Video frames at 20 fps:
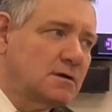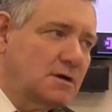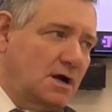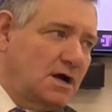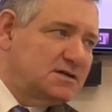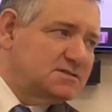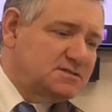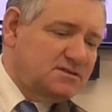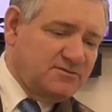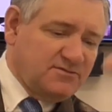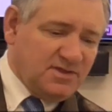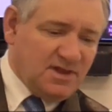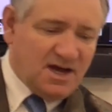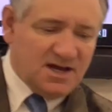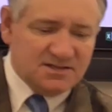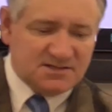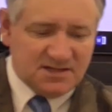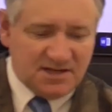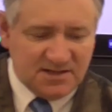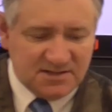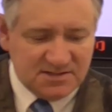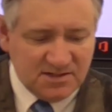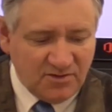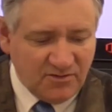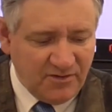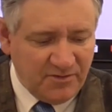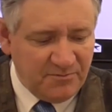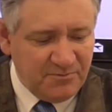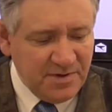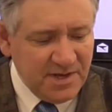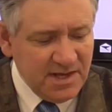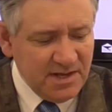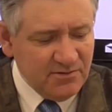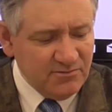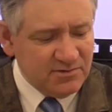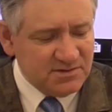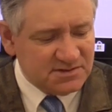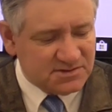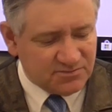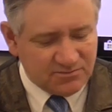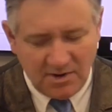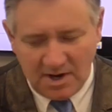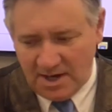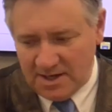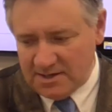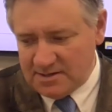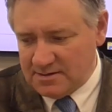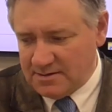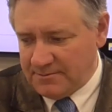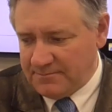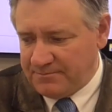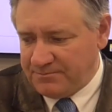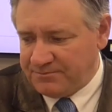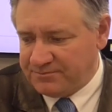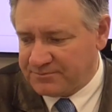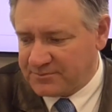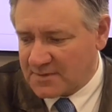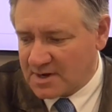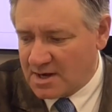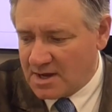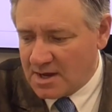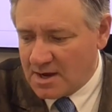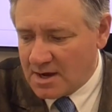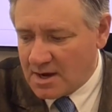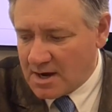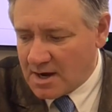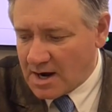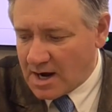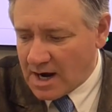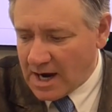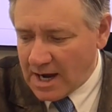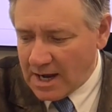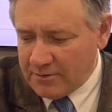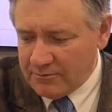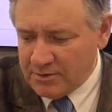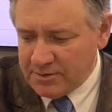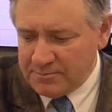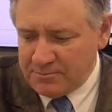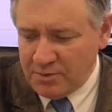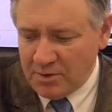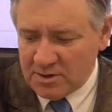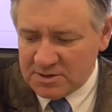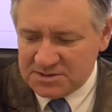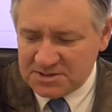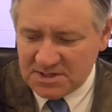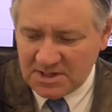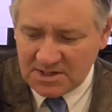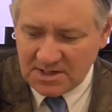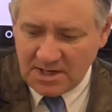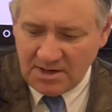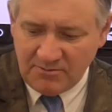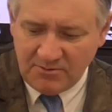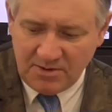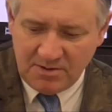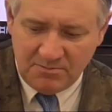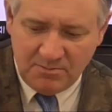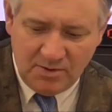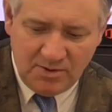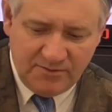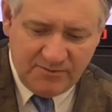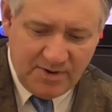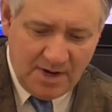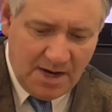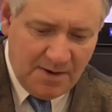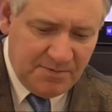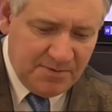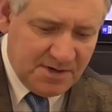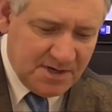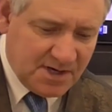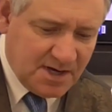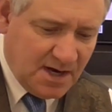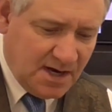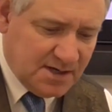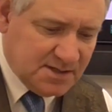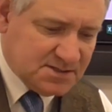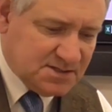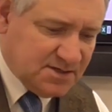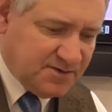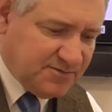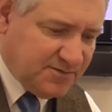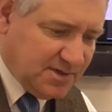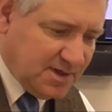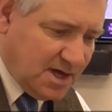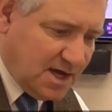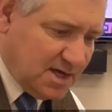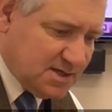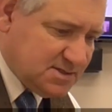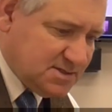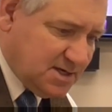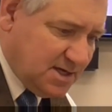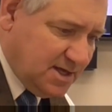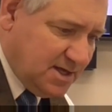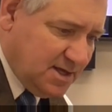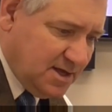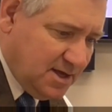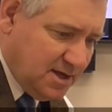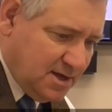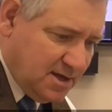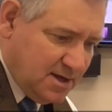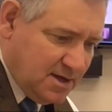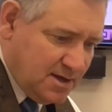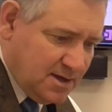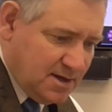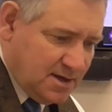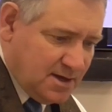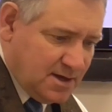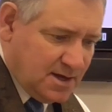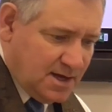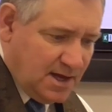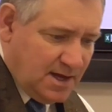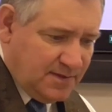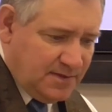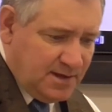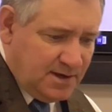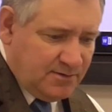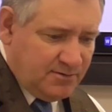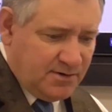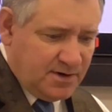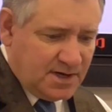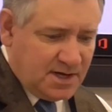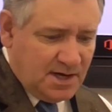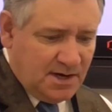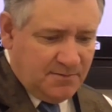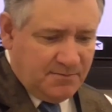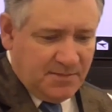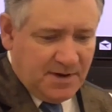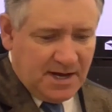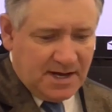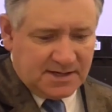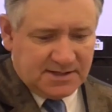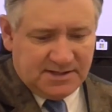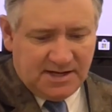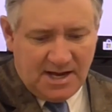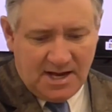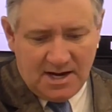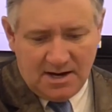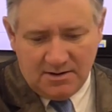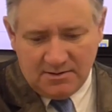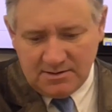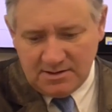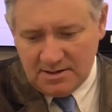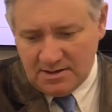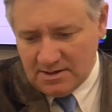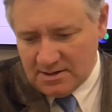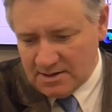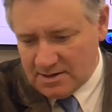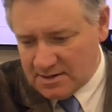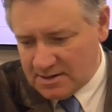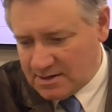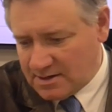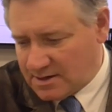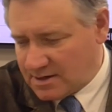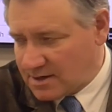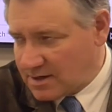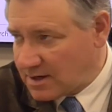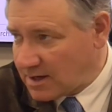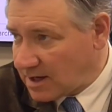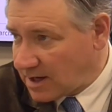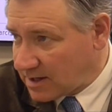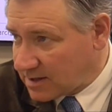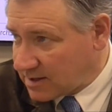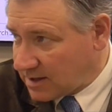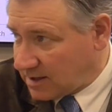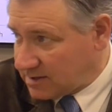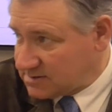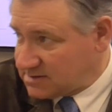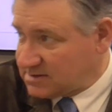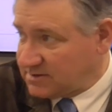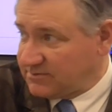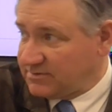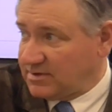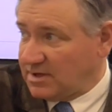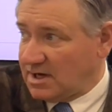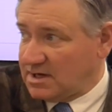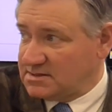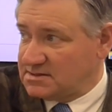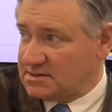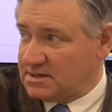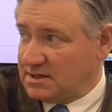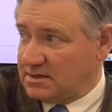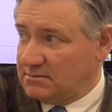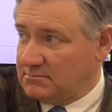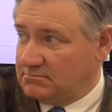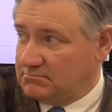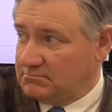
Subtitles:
Constant velocity. So if B was right, I would push it and would move up at a constant velocity, and then it would come back down at a constant velocity.